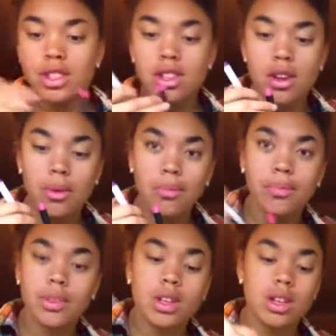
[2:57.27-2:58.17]
So,
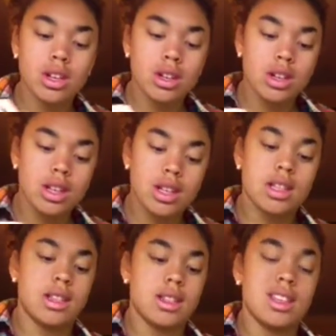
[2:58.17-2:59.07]

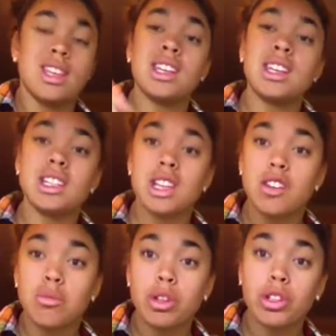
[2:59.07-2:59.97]
the ink inside of
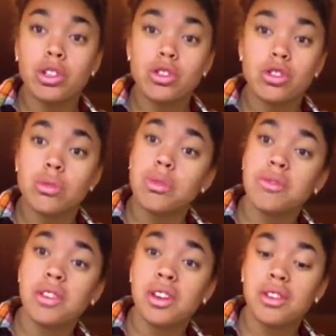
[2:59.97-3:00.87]
markers should be
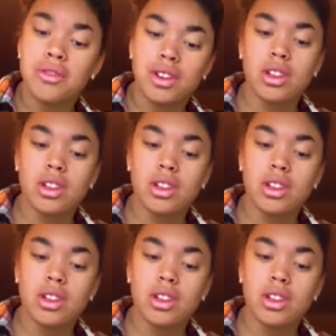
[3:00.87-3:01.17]
very, very